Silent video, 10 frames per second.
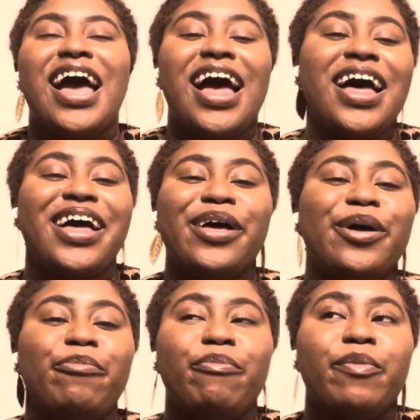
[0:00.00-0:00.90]

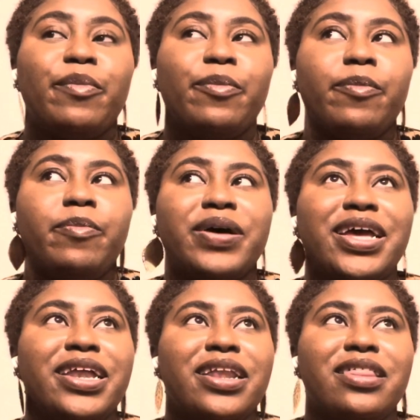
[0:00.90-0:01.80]
Um,
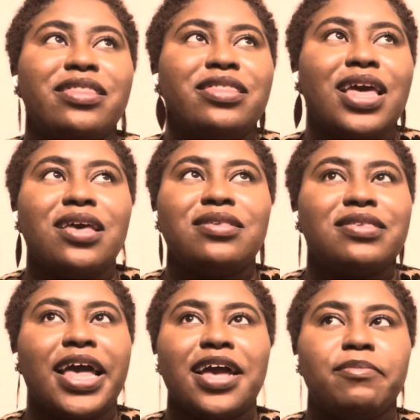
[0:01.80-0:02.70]
but this
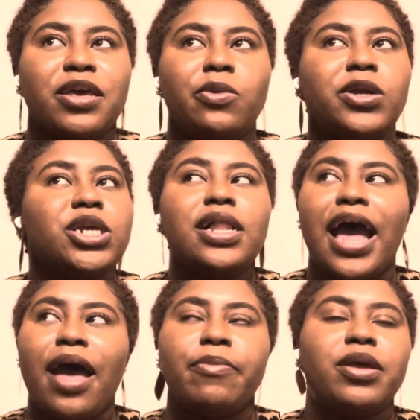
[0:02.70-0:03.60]
segment, which will
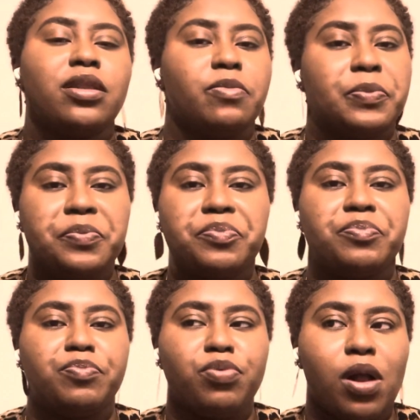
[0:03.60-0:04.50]
happen
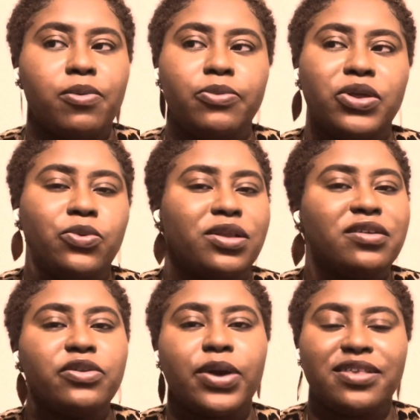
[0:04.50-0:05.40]
probably once
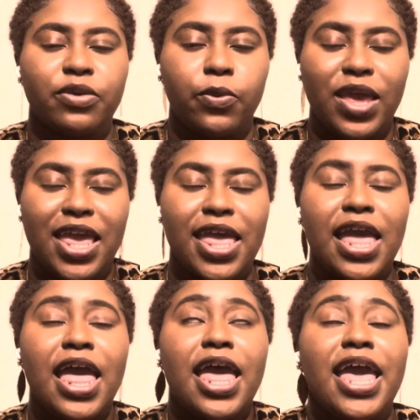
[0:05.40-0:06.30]
or twice a week,
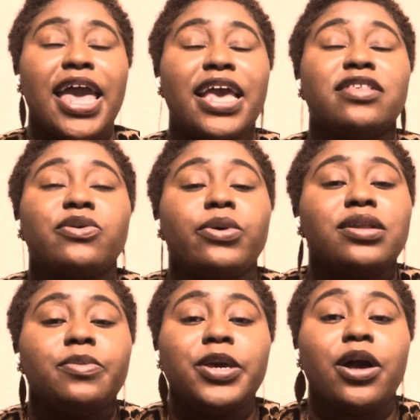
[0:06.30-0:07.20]
it's going
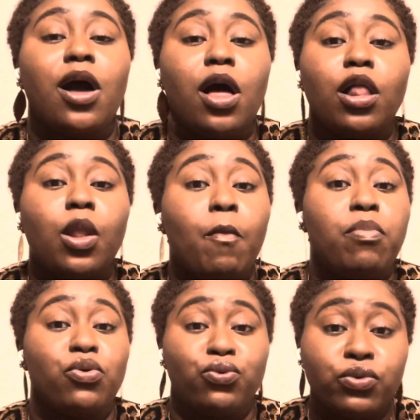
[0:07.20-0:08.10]
to be called
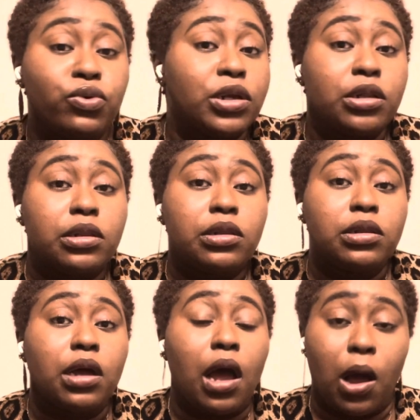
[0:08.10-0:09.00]
Brutal
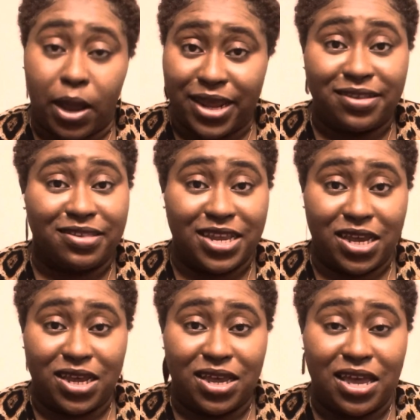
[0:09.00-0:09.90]

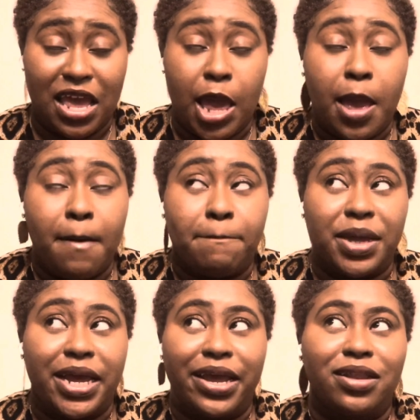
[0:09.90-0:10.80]
HonesTEA.
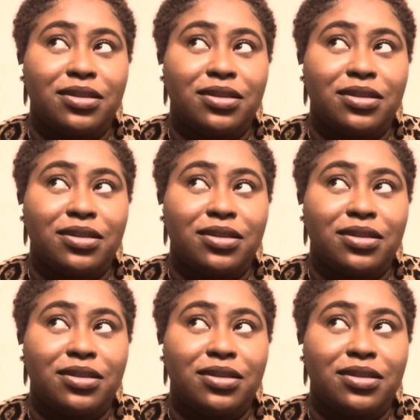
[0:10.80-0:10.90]
But